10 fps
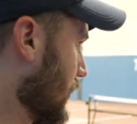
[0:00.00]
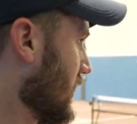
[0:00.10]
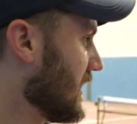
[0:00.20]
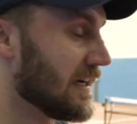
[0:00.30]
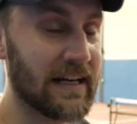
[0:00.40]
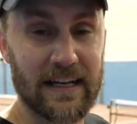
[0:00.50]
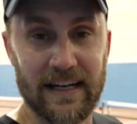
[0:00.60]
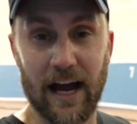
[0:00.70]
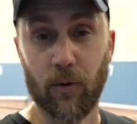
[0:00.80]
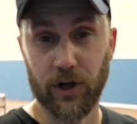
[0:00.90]
So
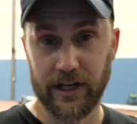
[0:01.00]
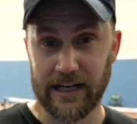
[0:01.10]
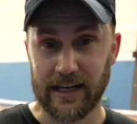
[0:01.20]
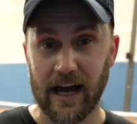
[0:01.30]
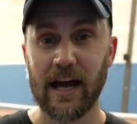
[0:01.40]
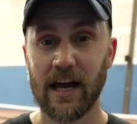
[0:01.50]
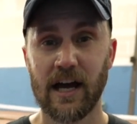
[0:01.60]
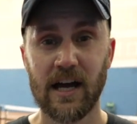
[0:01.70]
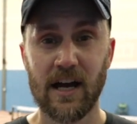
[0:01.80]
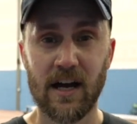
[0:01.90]
I really need to
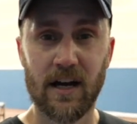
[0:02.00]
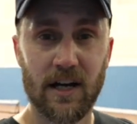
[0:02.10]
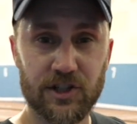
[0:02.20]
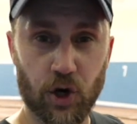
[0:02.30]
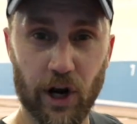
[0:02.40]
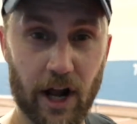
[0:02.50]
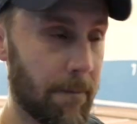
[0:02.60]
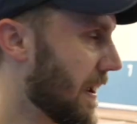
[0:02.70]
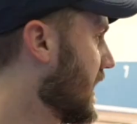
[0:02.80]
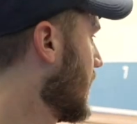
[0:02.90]
turn it
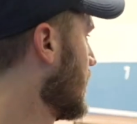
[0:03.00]
up,